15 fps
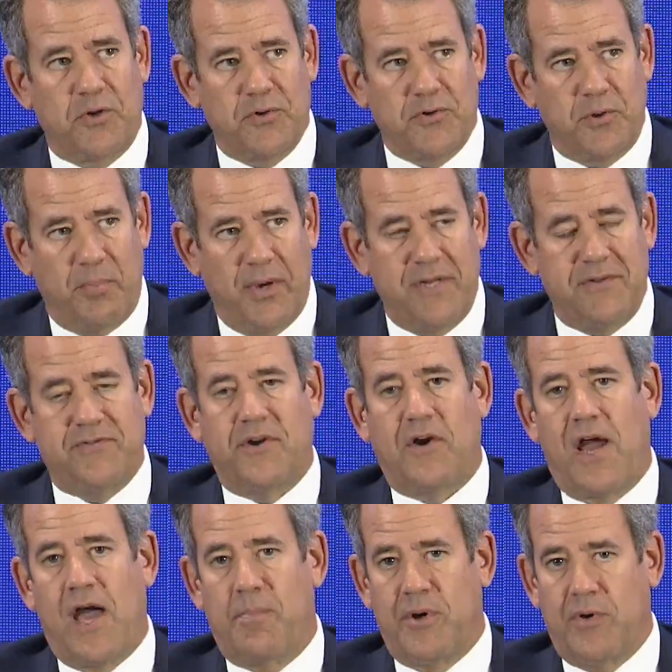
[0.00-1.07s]
debates that are
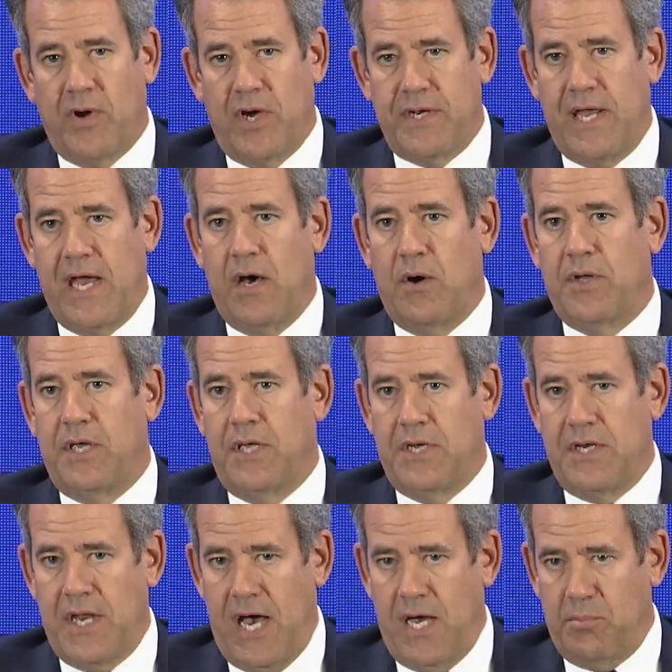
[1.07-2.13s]
happening right now
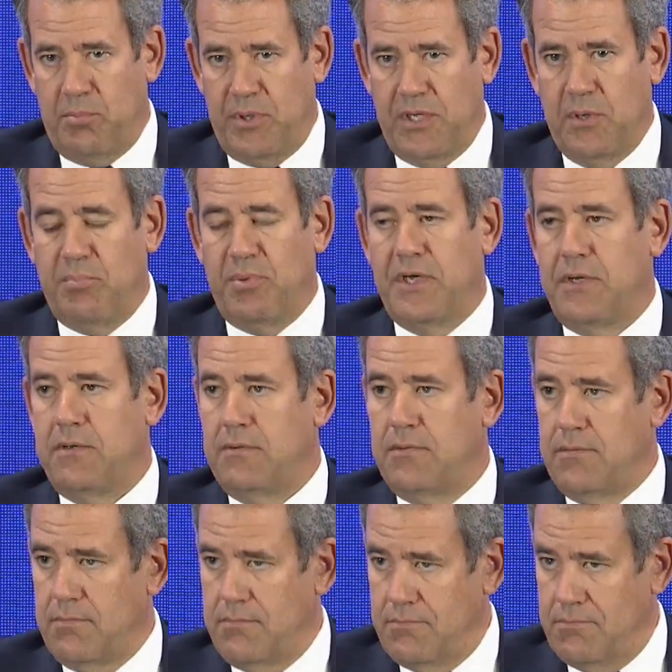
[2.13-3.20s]
and not be a bit
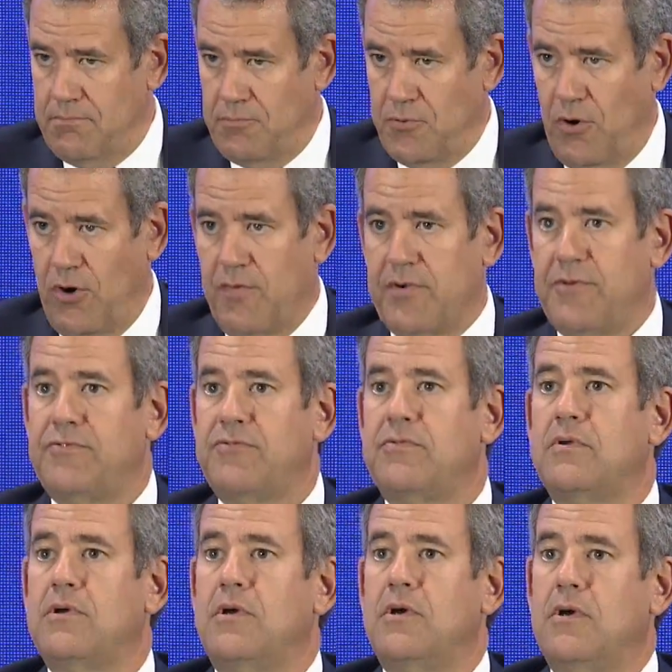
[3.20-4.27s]
nervous
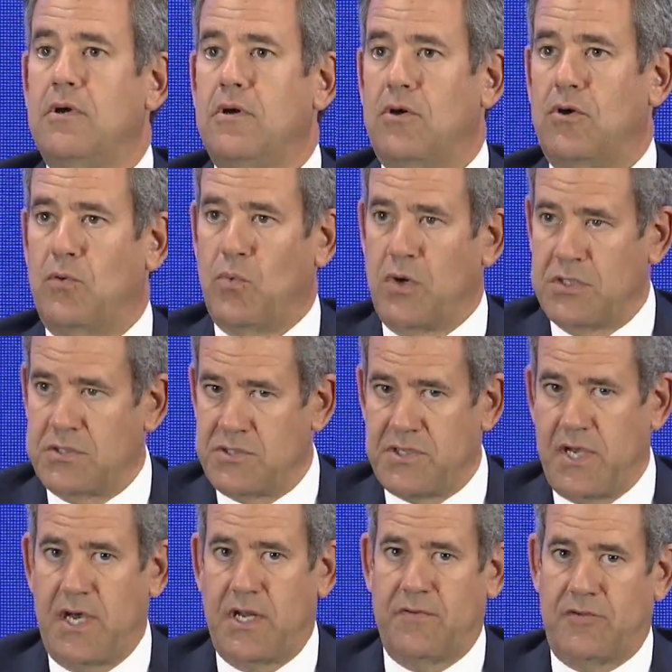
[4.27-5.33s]
on one
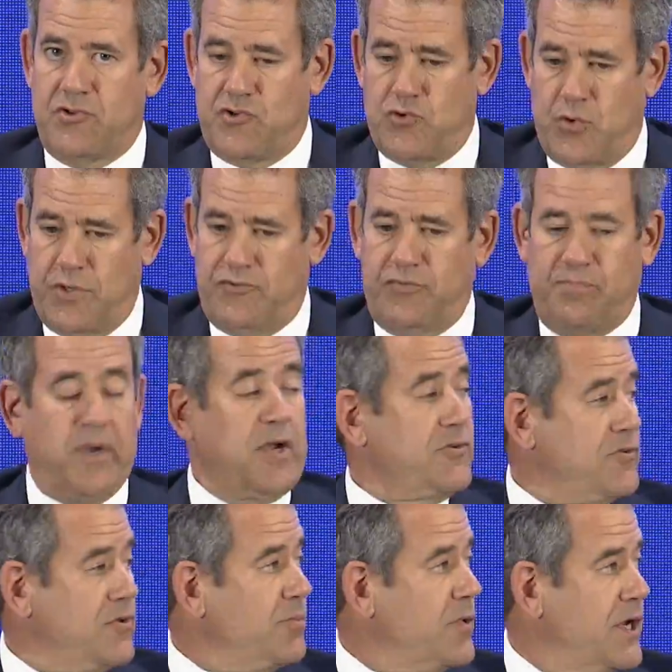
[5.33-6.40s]
side of the choice
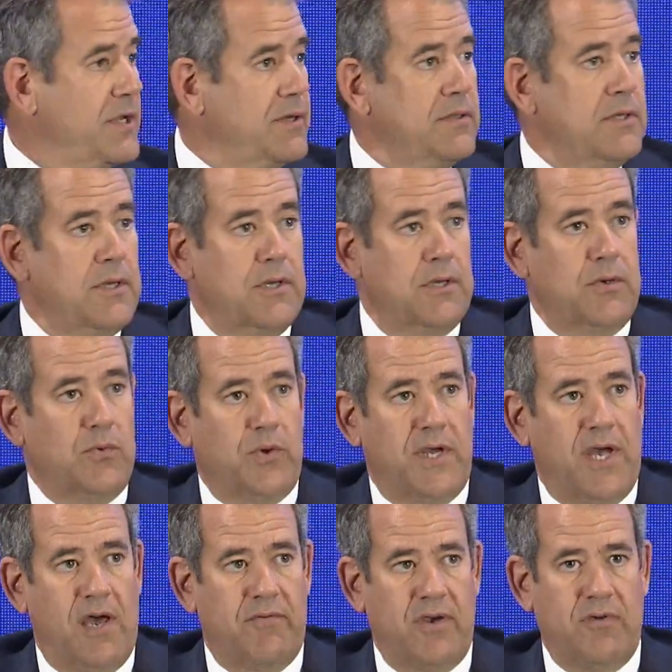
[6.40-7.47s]
spectrum, right? We
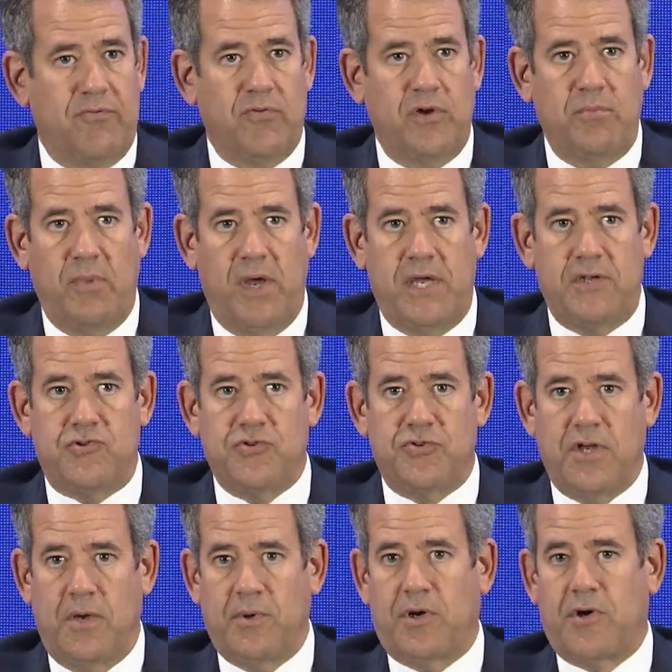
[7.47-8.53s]
have every major
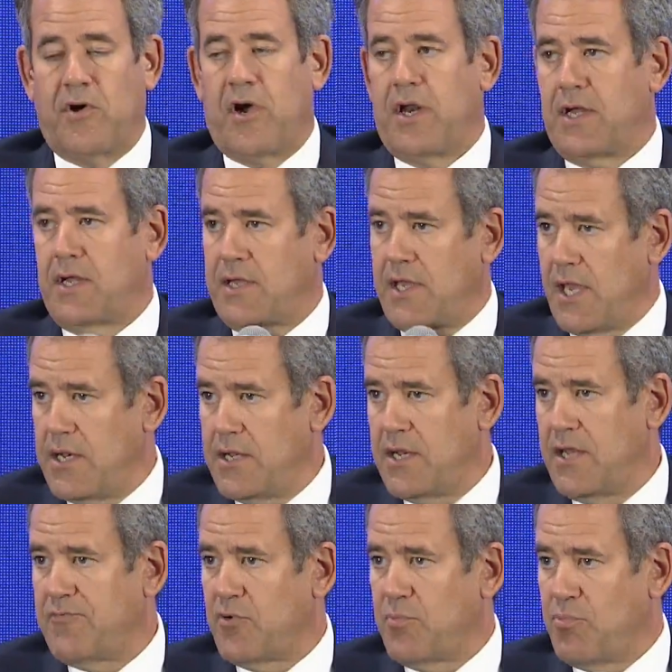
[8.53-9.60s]
Democratic
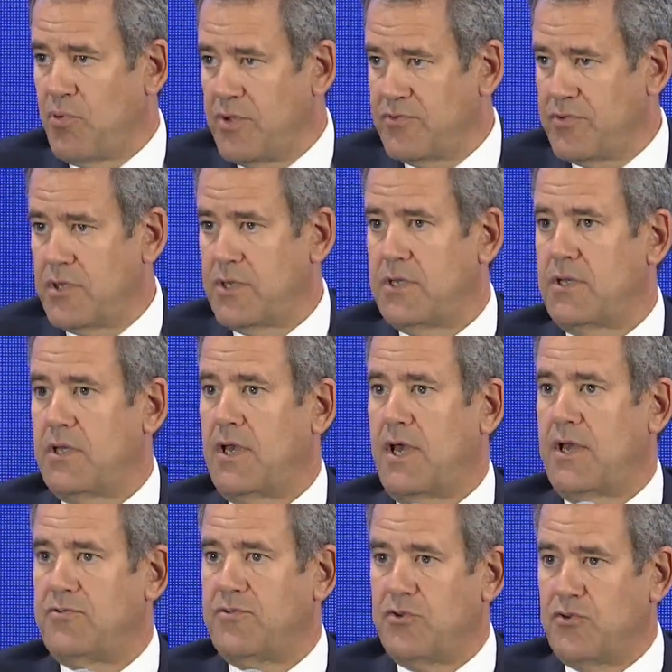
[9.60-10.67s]
candidate for president
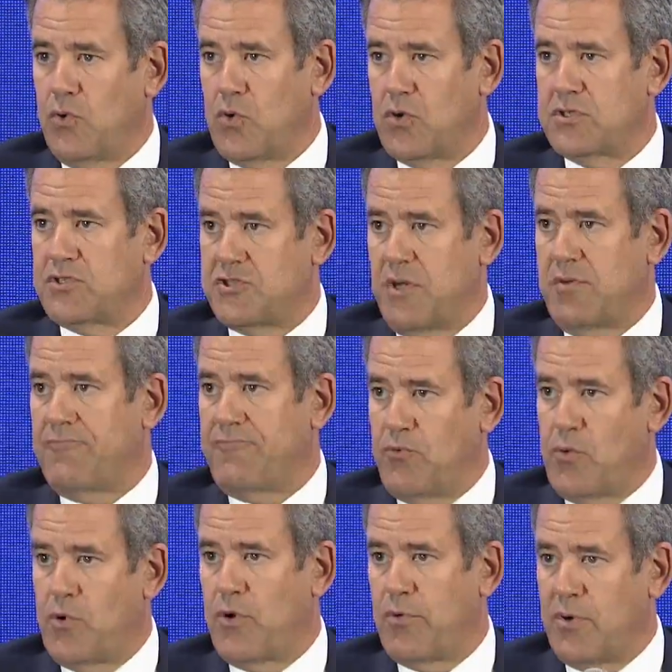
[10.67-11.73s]
has endorsed some
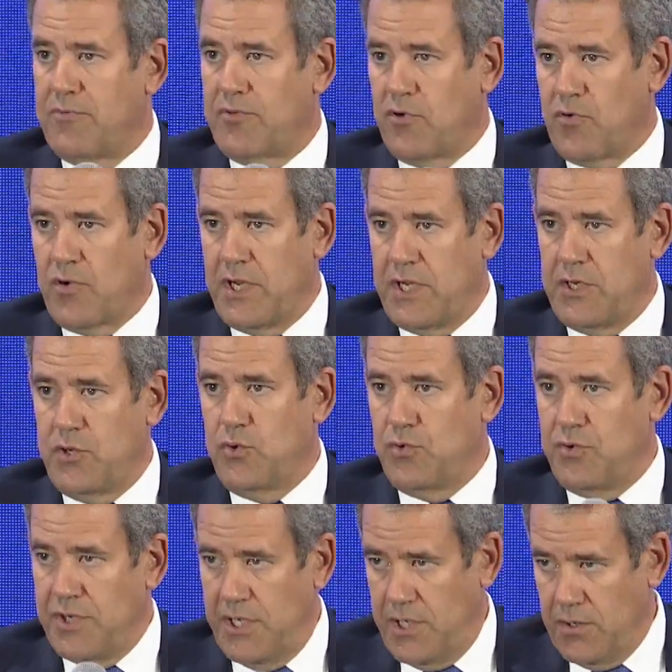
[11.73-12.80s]
form of the Green New
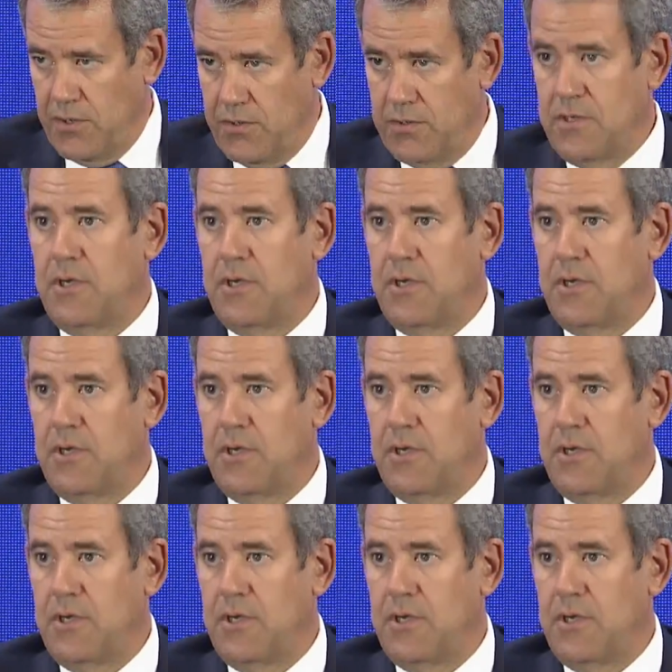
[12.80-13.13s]
Deal,